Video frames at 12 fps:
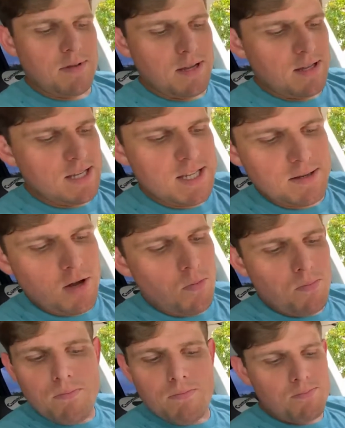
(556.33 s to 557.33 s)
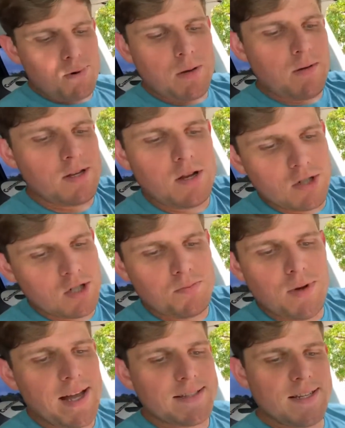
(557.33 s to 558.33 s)
This is all it's all just
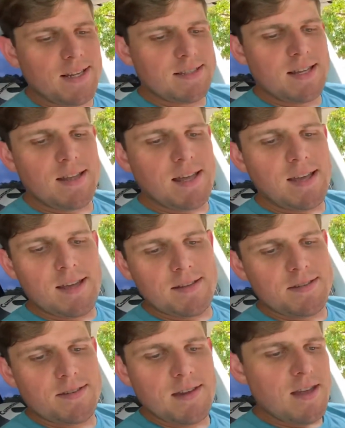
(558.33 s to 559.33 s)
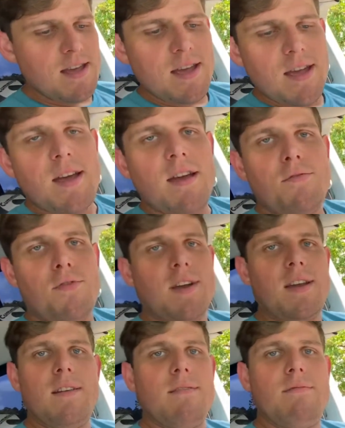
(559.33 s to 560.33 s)
plastic. It's not like it's
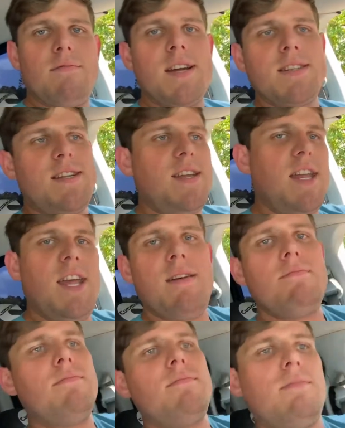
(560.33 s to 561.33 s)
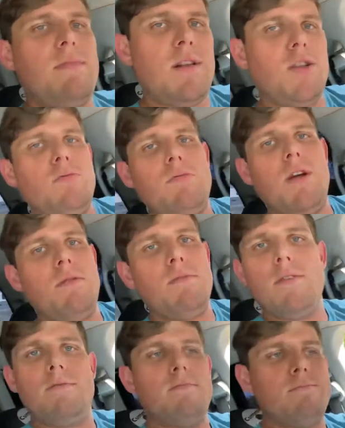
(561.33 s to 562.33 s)
freaking titanium and aluminum
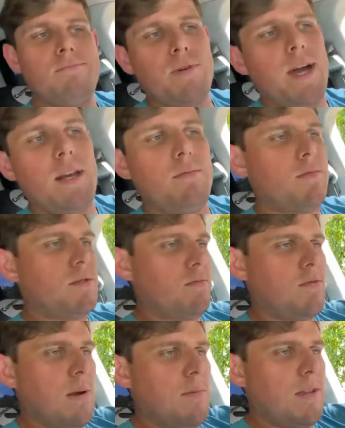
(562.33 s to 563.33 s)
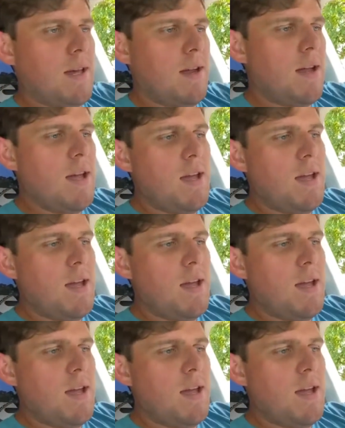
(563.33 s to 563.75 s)
and platinum or some crap like that.